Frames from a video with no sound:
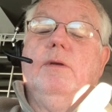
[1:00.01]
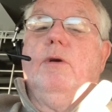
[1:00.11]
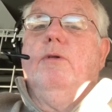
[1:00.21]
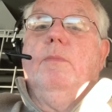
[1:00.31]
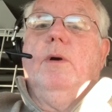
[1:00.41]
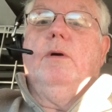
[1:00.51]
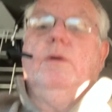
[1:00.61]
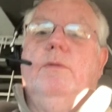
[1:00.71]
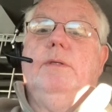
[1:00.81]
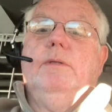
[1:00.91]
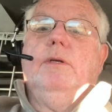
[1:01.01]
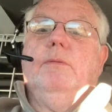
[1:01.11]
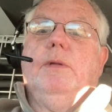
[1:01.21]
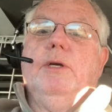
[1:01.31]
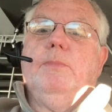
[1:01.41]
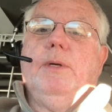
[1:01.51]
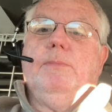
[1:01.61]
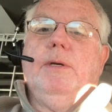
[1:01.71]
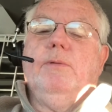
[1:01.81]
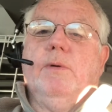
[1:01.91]
go to the mall and play your
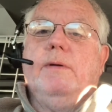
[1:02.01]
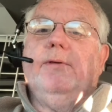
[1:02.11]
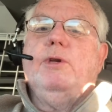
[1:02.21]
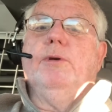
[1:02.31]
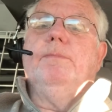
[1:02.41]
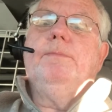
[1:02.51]
putt-putt or whatever you do.